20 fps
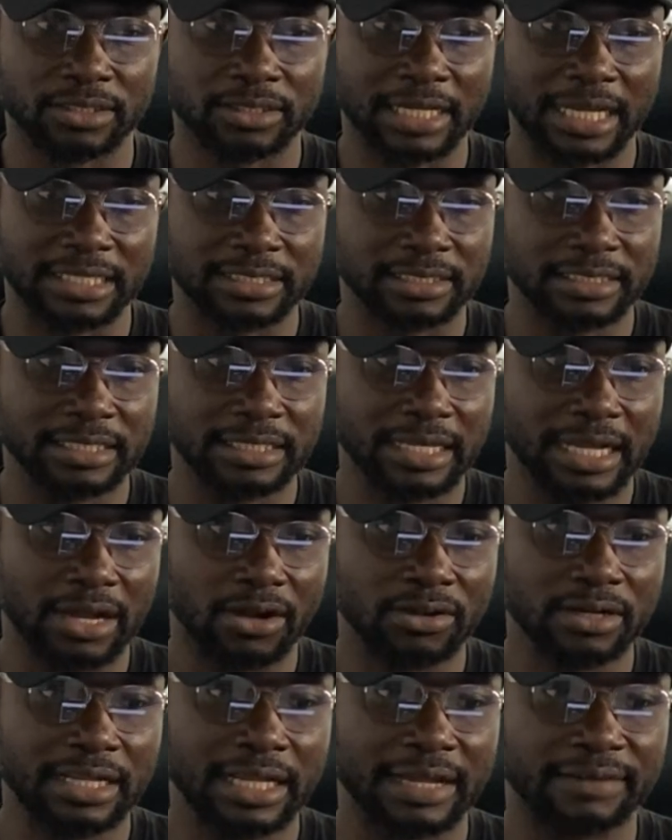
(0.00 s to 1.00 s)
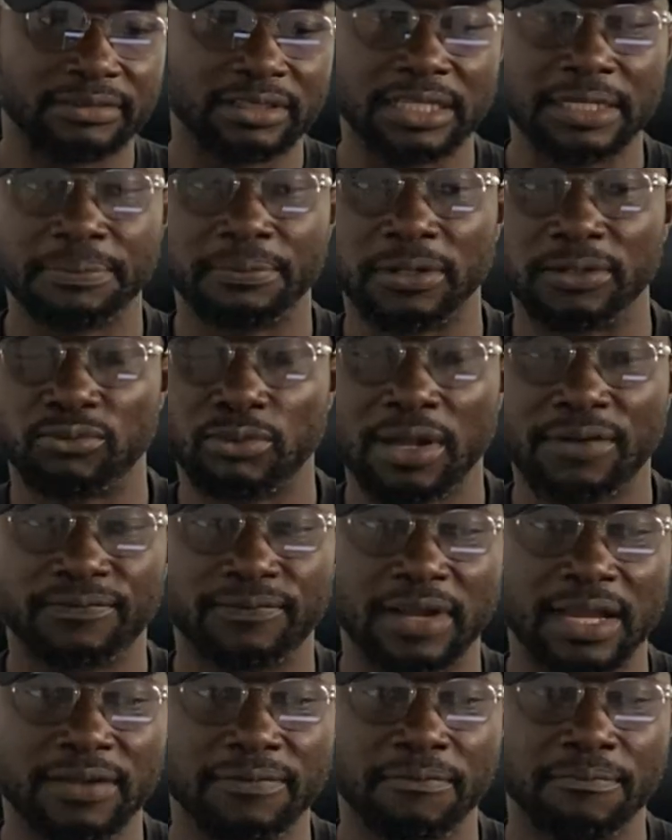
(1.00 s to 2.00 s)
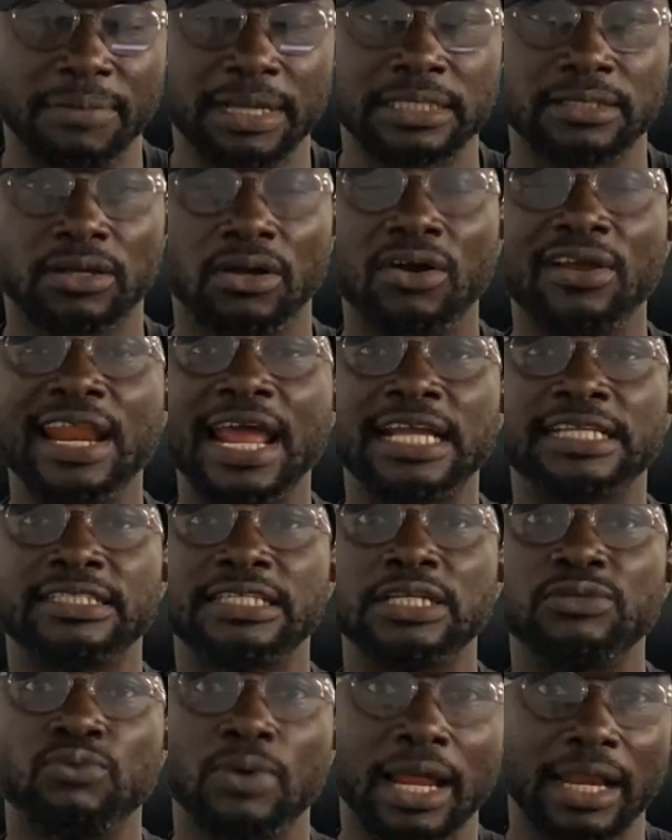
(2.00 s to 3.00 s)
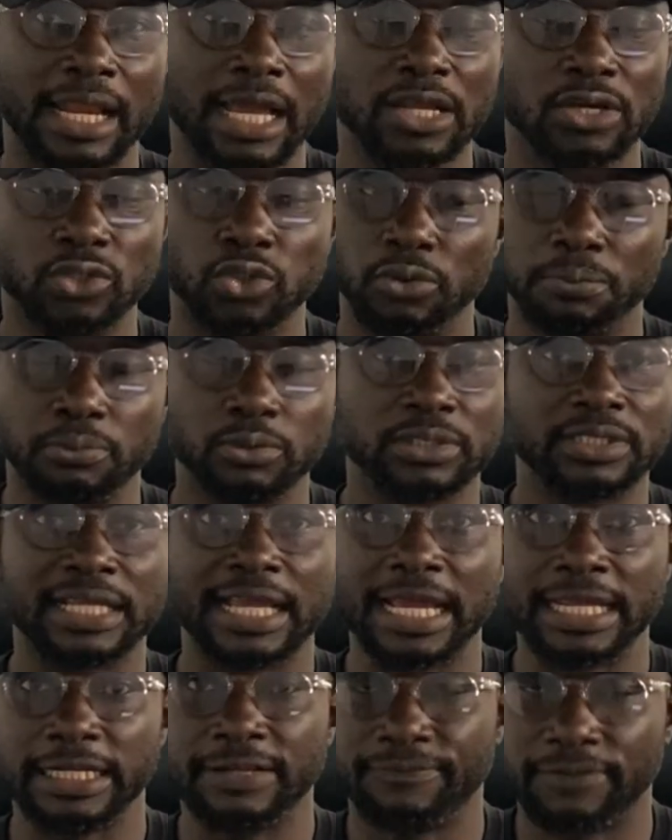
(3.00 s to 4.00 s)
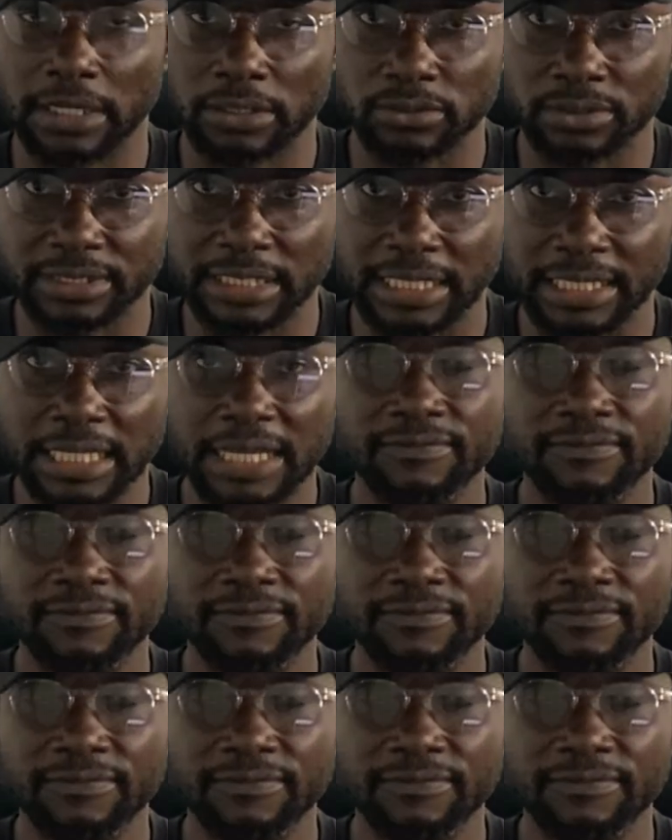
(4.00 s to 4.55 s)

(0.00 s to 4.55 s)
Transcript: You can see I only have 3.15, but other exchange will allow you to put any value there,